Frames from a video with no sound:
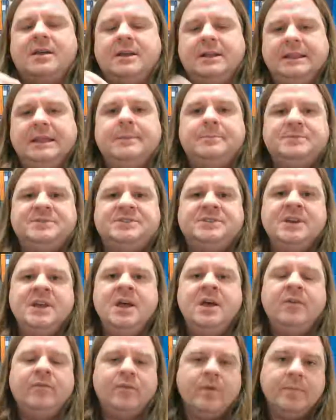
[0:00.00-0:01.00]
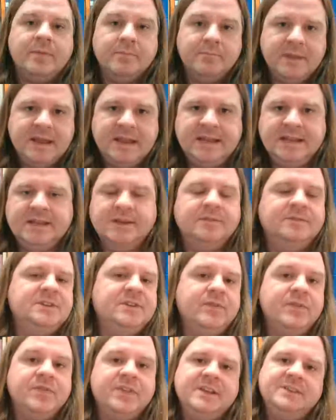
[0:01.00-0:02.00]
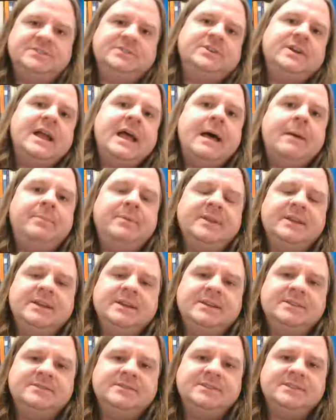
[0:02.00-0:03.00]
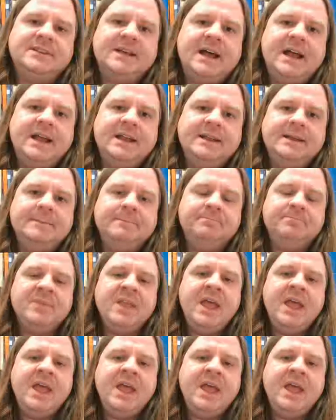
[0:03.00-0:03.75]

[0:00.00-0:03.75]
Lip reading: clips from the media of different things that are happening in society.